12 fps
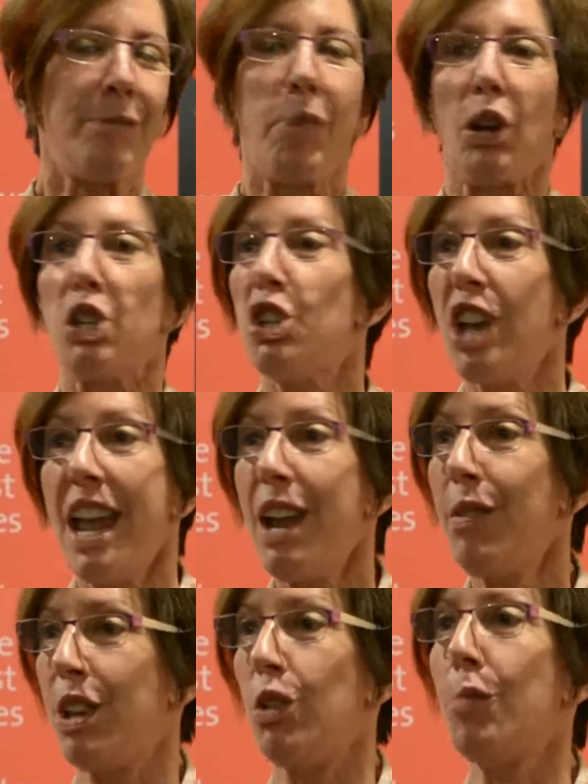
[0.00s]
by
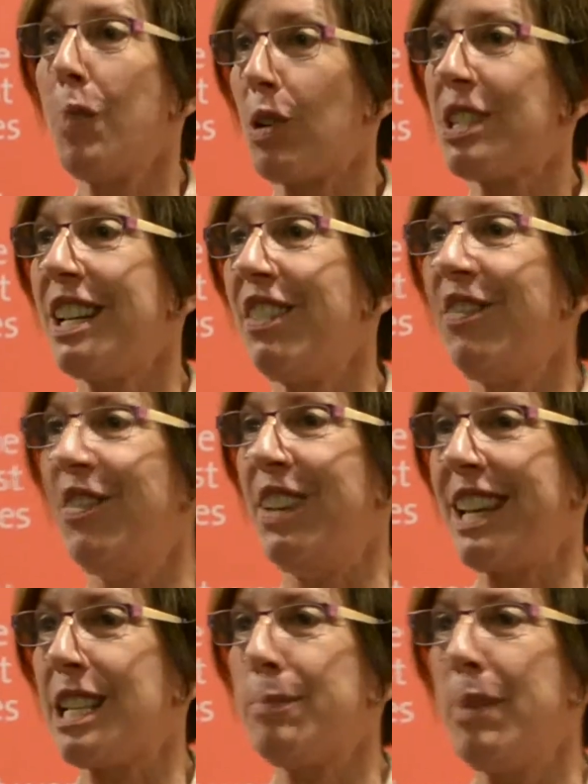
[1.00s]
sharing your positive
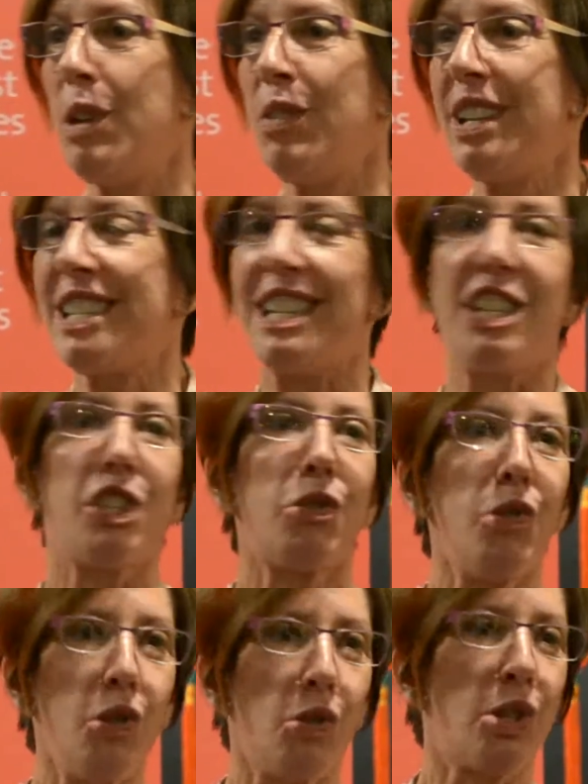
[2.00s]
experiences
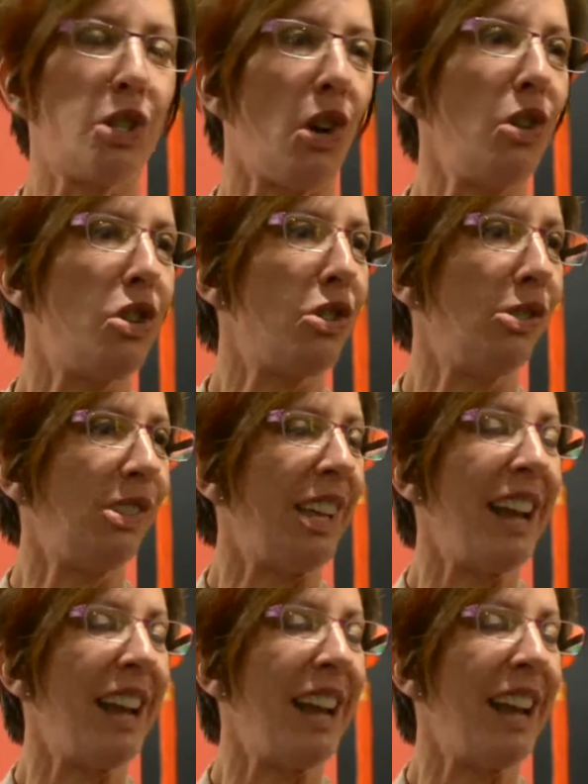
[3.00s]
through your social